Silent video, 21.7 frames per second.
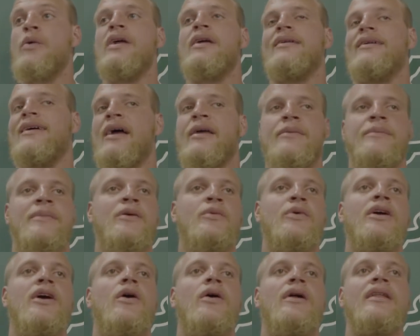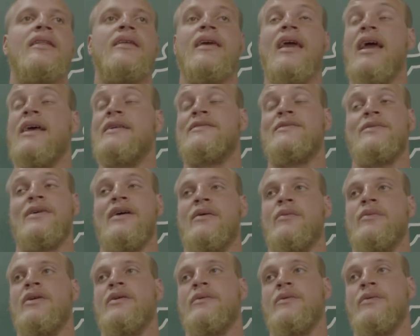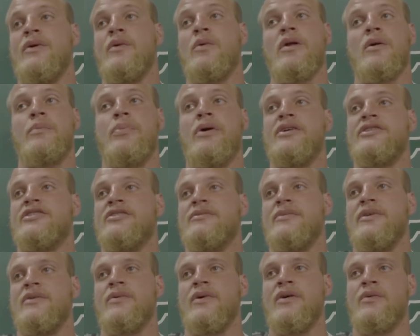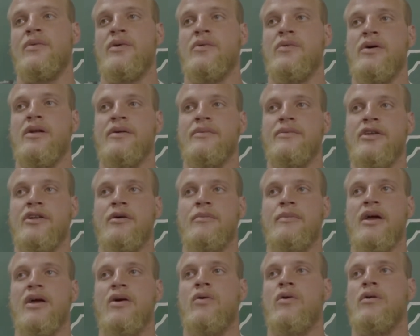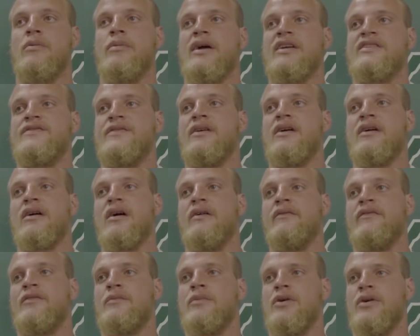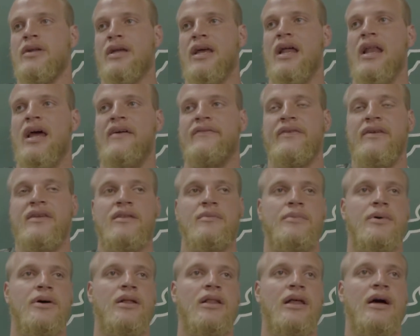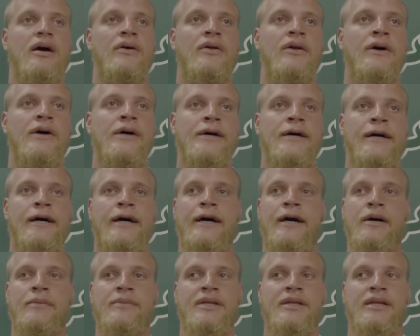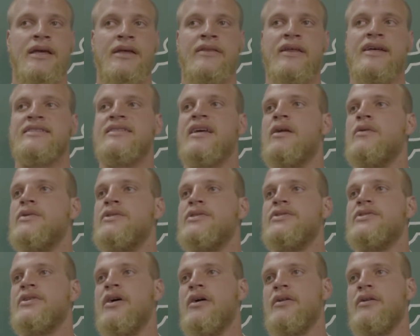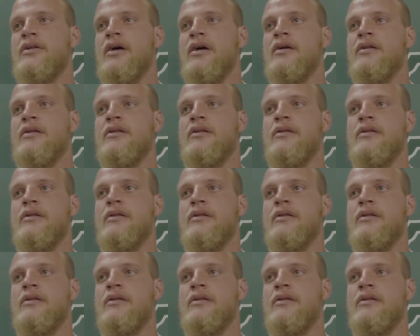We go into the games and we want to pressure them, and we want to, you know, make quarterbacks feel uncomfortable and kind of have to get the ball out. And that's kind of what you saw tonight.